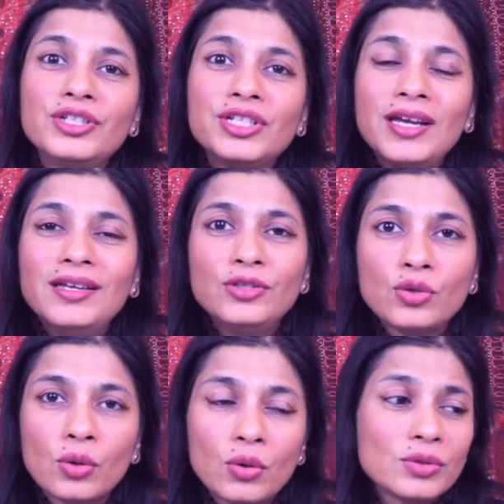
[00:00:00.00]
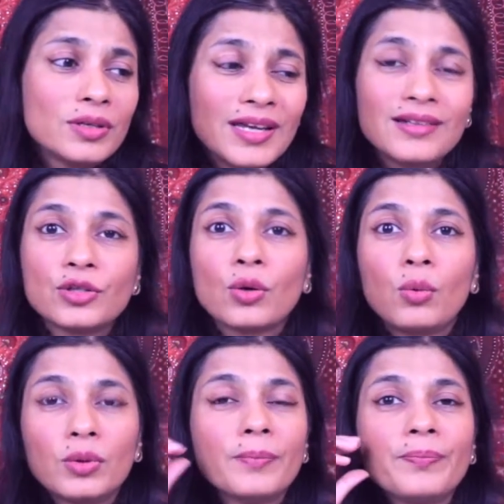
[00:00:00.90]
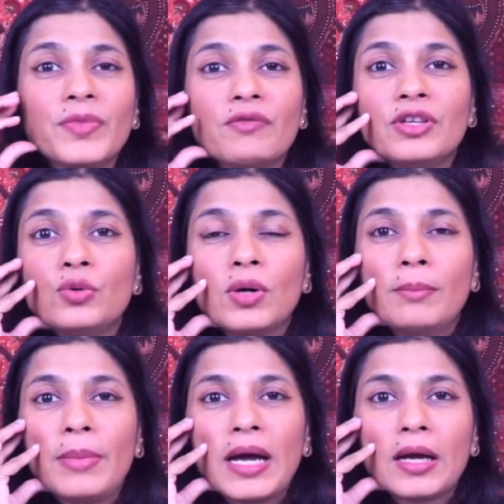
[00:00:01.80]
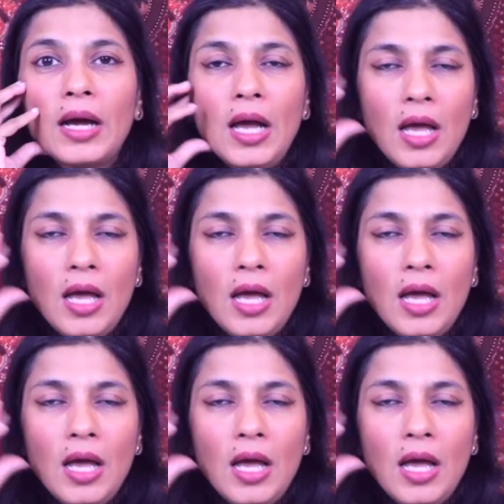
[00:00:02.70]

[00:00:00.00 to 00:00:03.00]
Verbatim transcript: change your clothes or take a shower when you come back